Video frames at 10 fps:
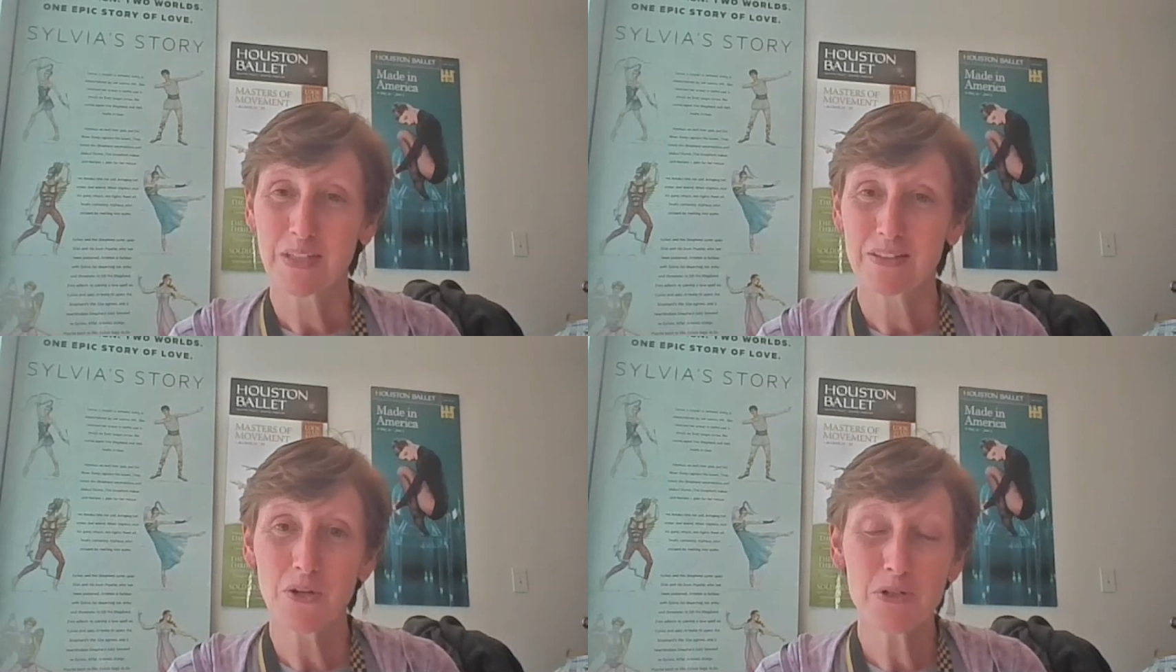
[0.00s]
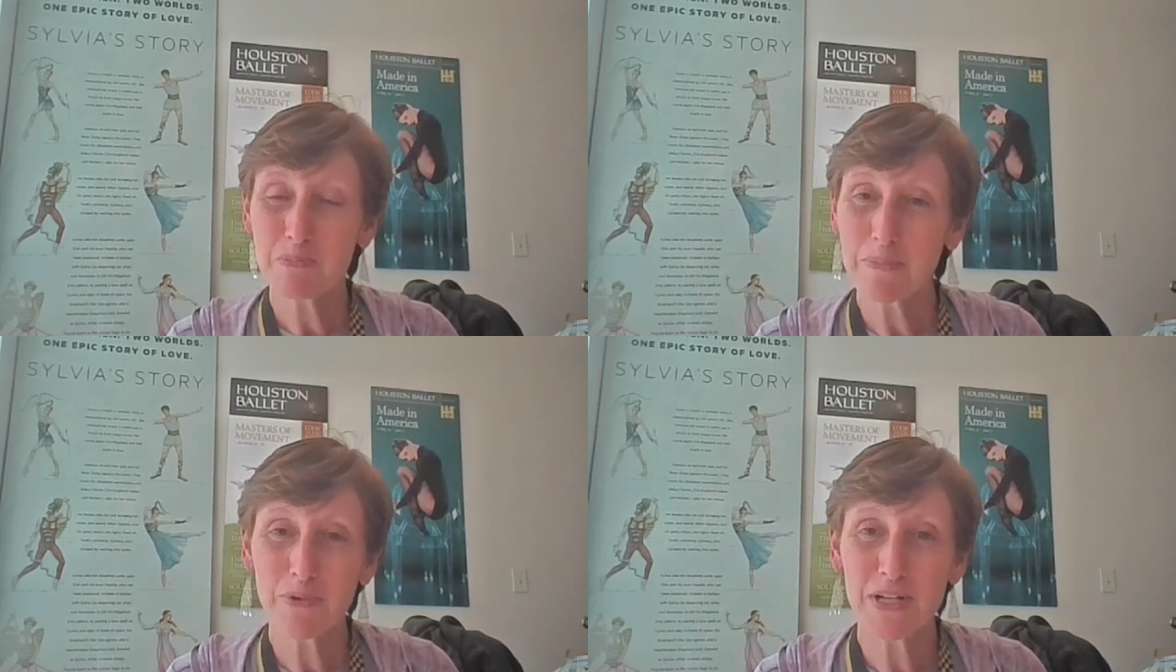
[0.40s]
those
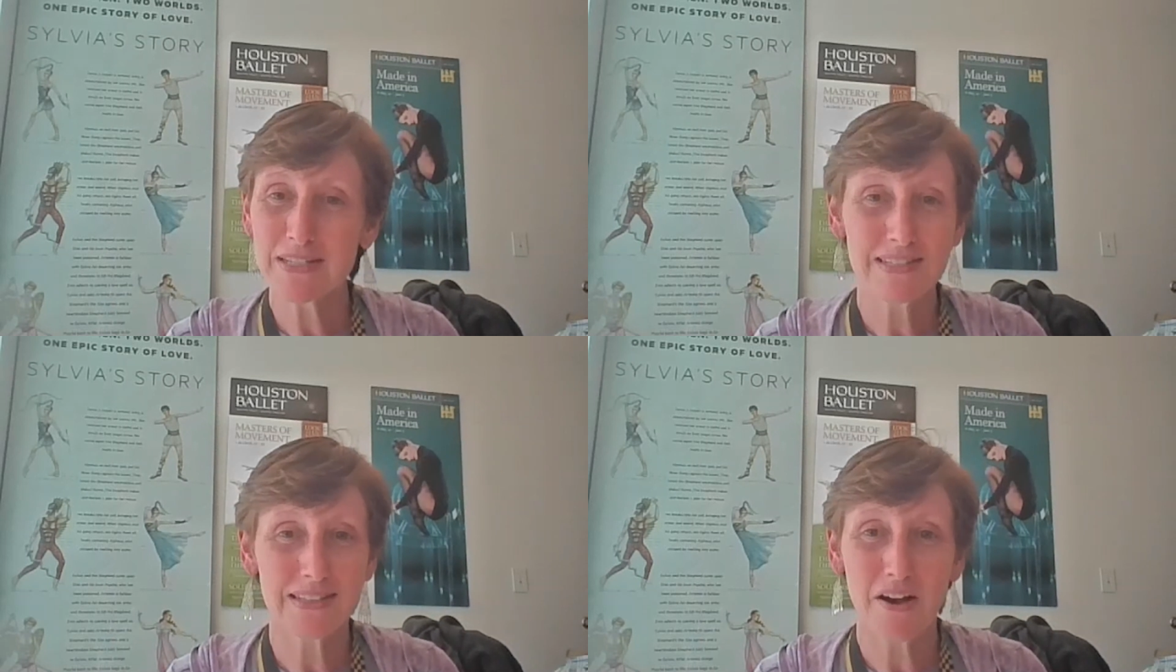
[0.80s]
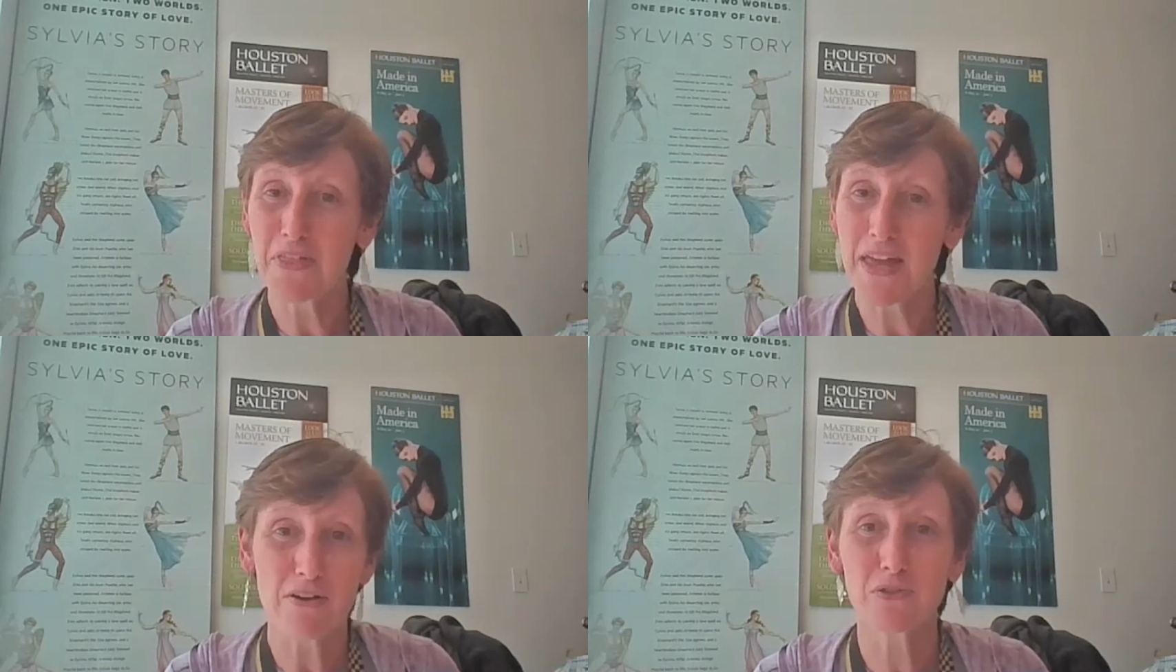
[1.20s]
memories are
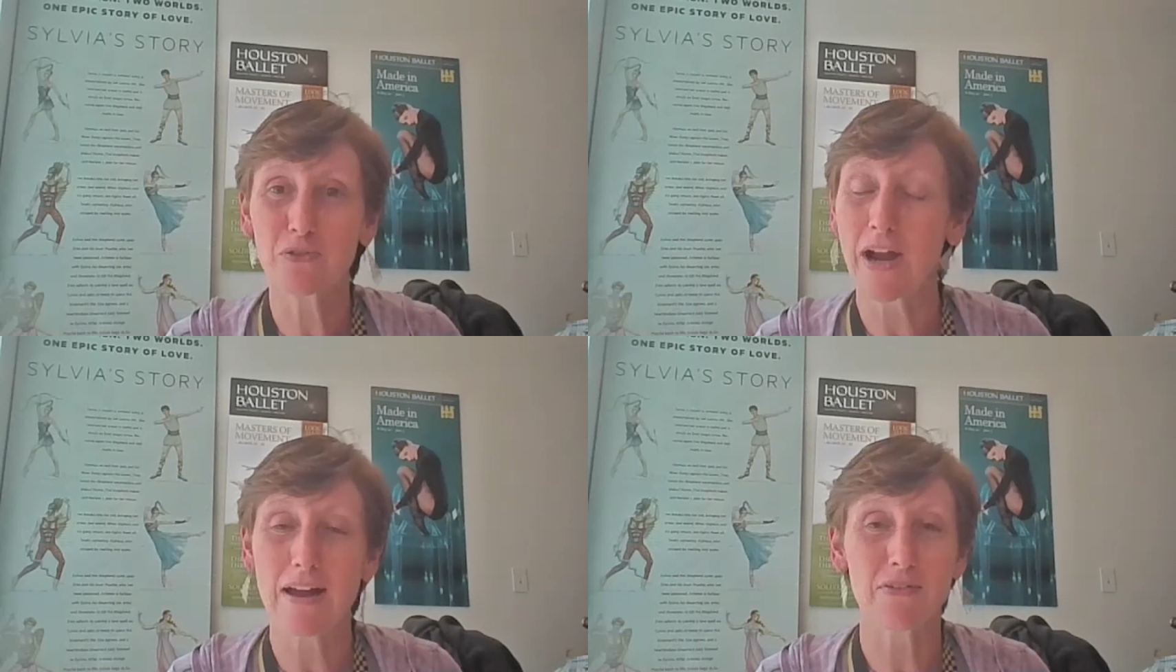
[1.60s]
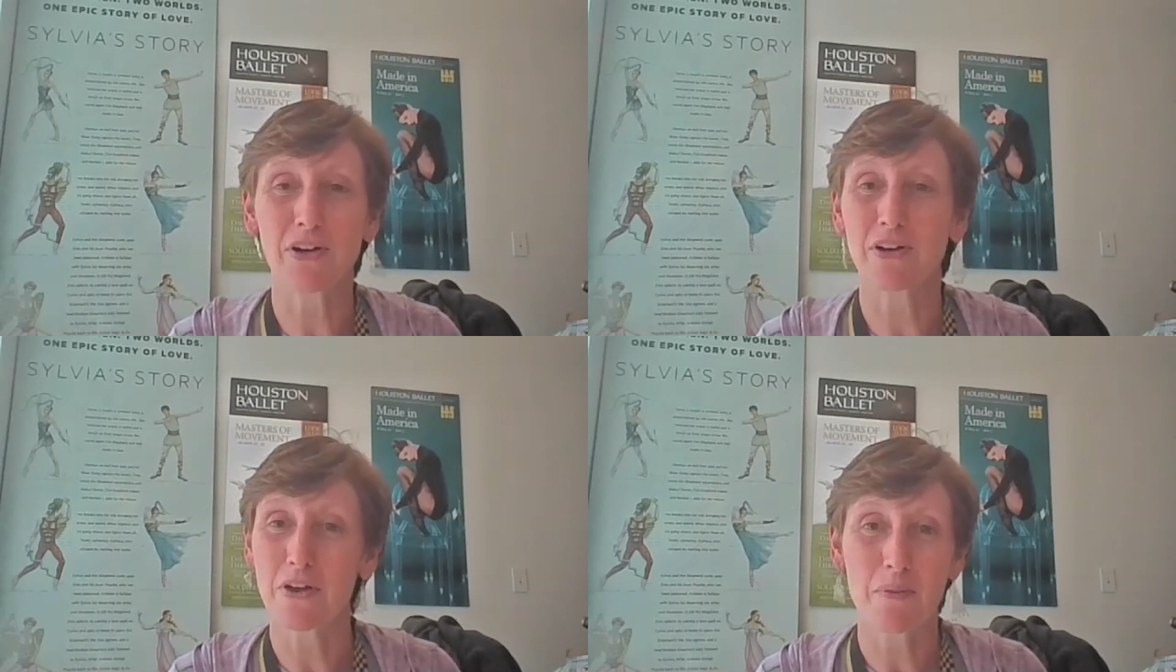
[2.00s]
theirs
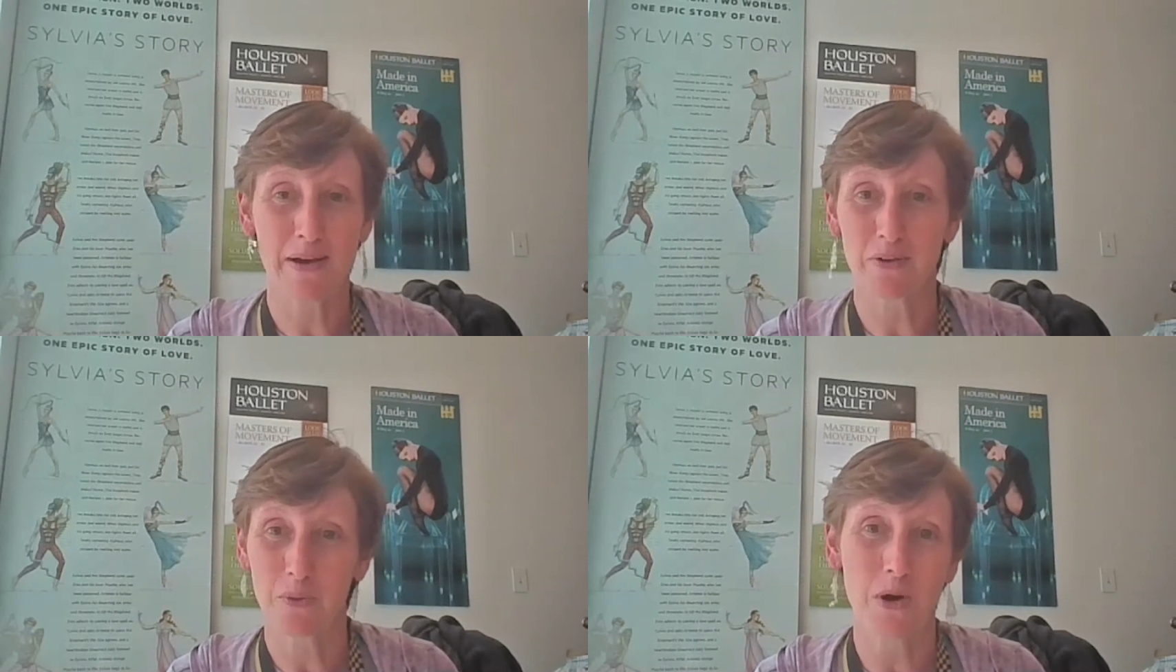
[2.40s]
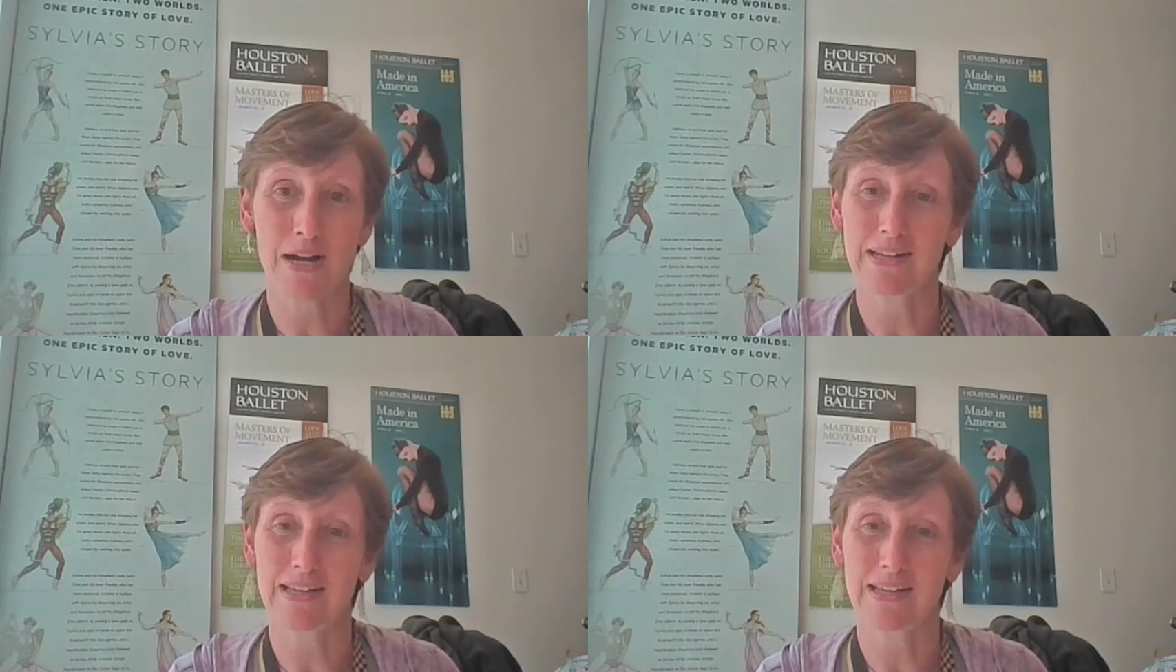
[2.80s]
forever, no matter what.